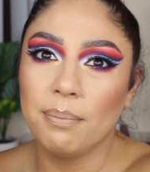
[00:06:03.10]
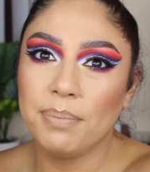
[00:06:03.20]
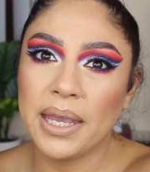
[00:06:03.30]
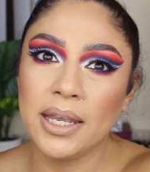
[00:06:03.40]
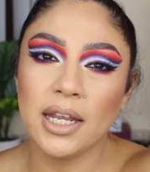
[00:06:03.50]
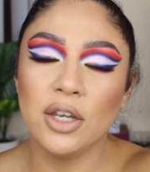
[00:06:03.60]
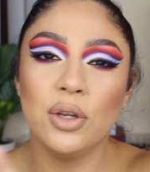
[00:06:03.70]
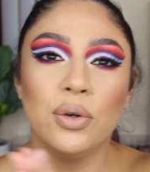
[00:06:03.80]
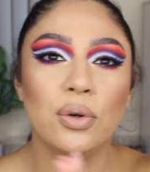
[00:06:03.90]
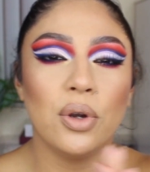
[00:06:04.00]
pinky
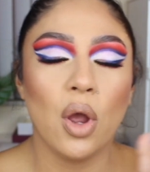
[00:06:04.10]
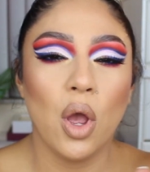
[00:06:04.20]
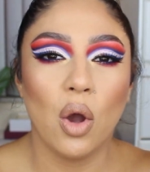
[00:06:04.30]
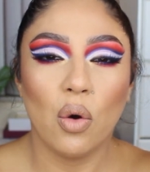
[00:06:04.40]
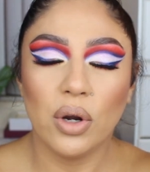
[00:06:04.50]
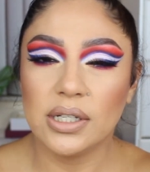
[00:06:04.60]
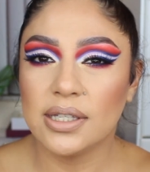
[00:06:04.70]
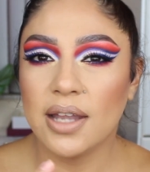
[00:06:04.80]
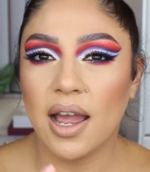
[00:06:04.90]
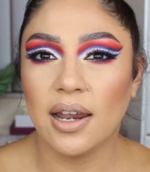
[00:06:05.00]
nude, or
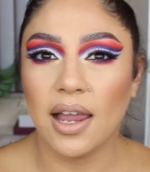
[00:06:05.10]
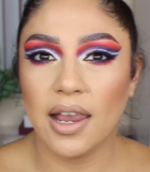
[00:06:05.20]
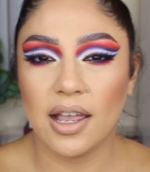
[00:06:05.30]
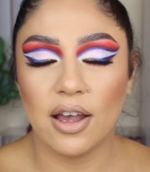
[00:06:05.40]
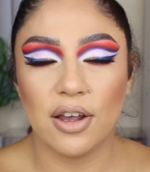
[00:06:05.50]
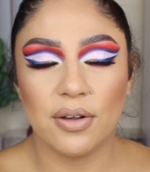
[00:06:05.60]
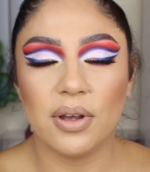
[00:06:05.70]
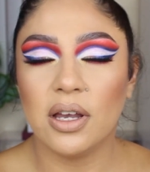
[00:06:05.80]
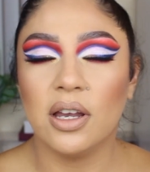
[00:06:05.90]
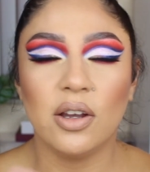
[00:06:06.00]
it's not like
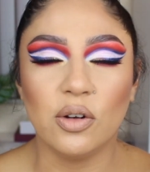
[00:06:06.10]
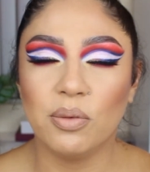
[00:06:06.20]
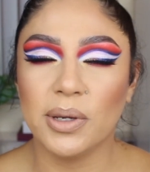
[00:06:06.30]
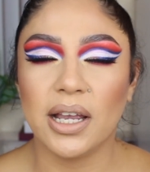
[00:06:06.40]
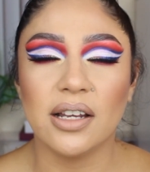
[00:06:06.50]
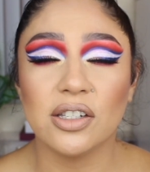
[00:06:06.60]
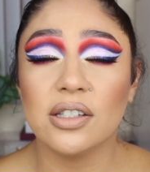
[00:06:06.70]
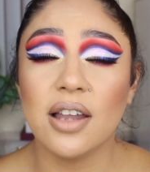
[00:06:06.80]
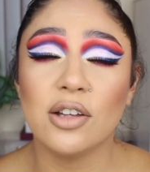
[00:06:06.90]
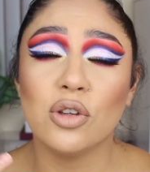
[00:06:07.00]
a, oh my gosh,
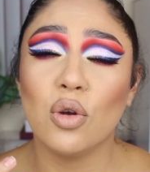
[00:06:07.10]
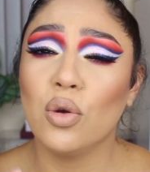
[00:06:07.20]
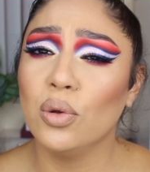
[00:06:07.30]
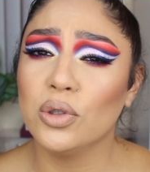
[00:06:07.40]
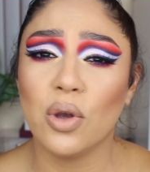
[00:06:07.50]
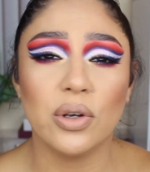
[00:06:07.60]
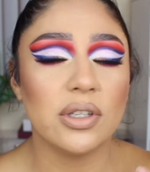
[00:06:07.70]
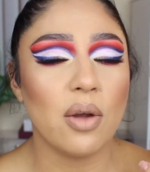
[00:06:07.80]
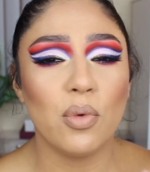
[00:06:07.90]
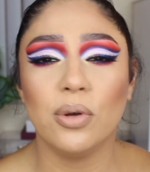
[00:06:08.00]
it's not so cool tone,
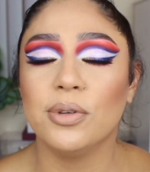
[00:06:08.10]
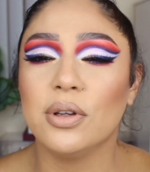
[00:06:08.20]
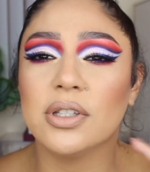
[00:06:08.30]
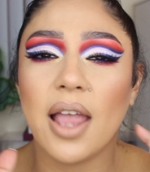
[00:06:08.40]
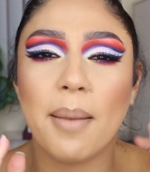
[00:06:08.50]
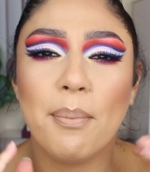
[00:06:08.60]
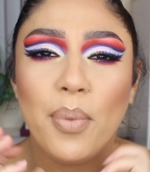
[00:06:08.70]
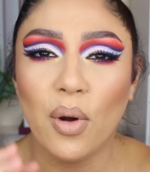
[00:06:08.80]
it's not warm tone, it's like